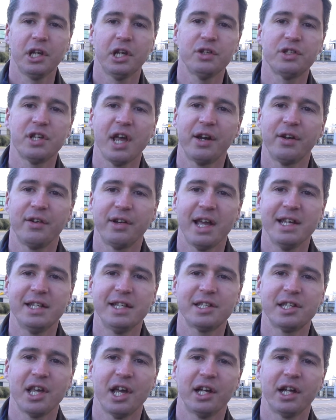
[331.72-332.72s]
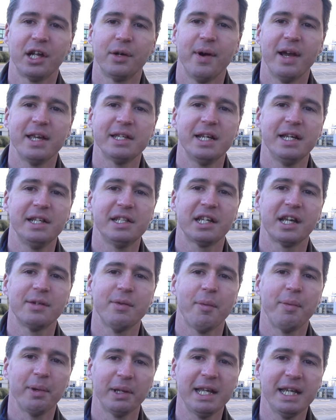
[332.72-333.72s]
new segregated cycleways need to
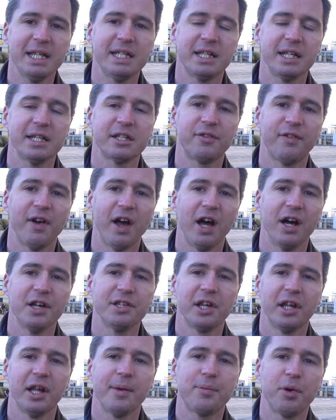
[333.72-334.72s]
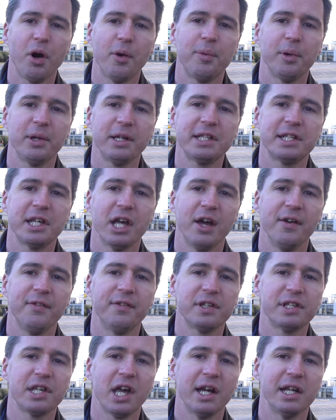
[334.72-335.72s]
come up at least this far so they properly
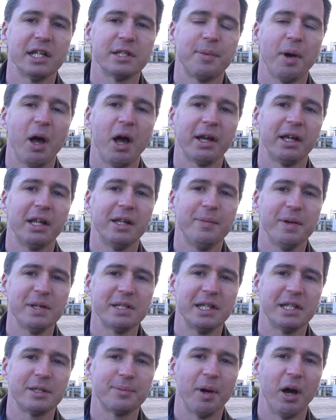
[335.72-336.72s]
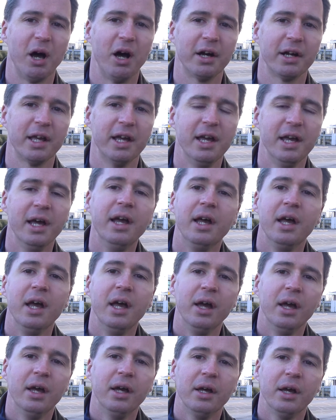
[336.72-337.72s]
serve the science park and the business park.
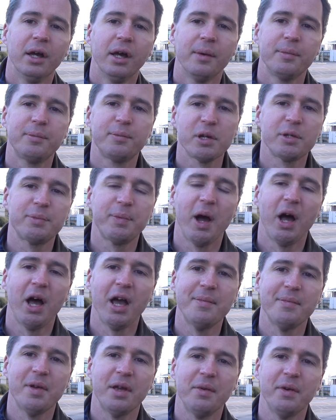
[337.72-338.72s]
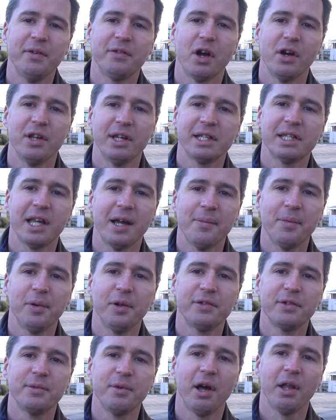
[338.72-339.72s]
Just behind me we've got an
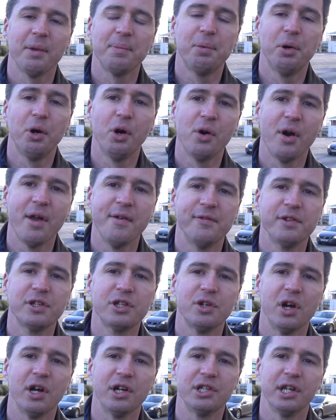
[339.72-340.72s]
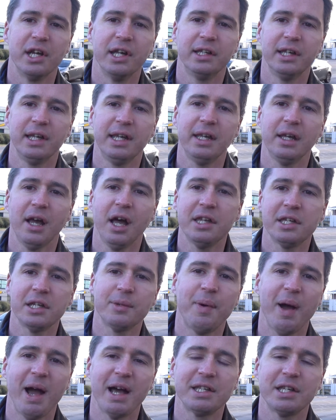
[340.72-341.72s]
example of some rather poor infrastructure. The
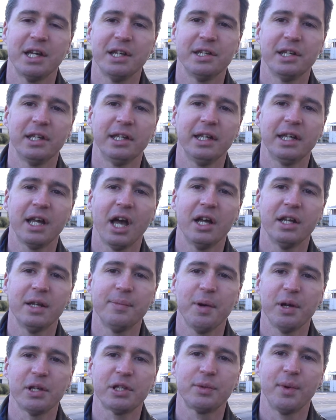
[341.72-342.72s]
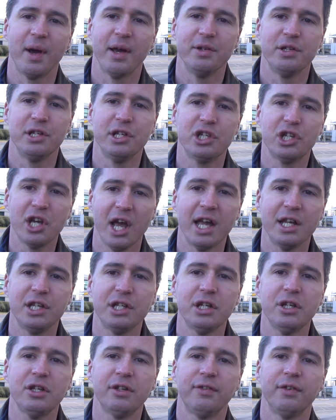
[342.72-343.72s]
underpass under the guided busway, which is shared
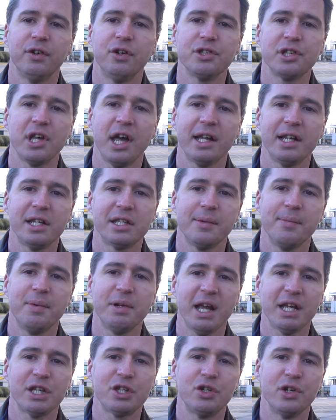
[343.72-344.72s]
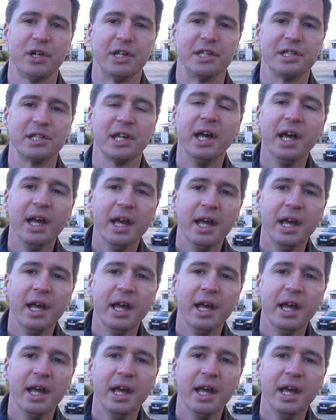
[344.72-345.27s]
use for cyclists and pedestrians.